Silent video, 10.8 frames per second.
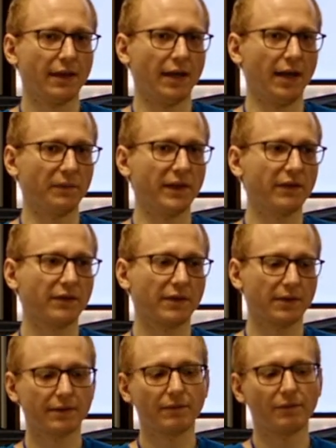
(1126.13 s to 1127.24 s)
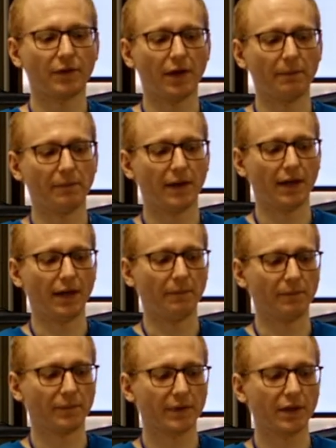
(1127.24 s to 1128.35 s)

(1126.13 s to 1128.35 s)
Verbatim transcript: Um, this from um,